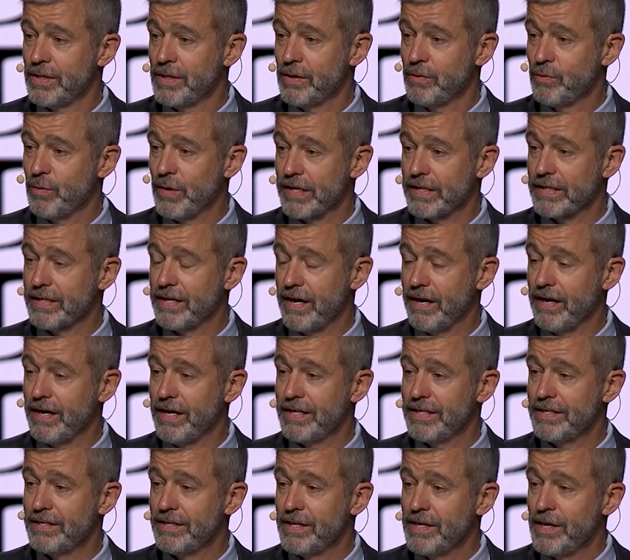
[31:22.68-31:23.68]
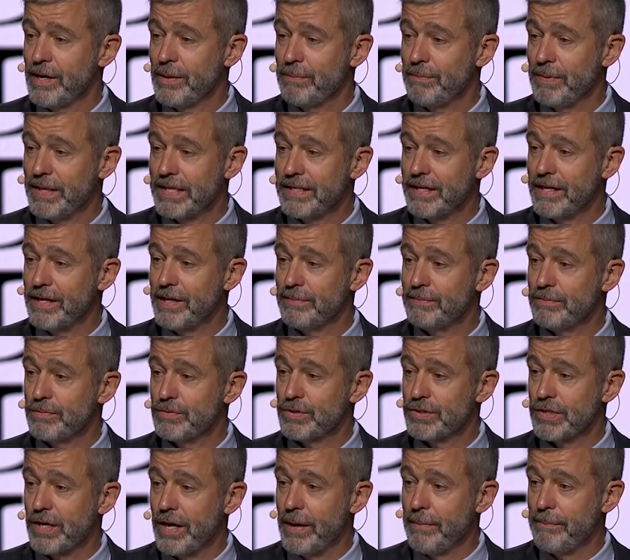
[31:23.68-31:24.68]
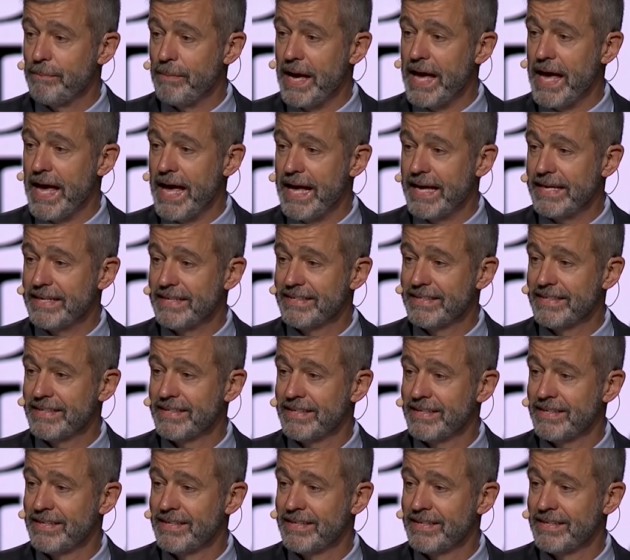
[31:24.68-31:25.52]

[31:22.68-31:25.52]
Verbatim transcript: where God becomes a man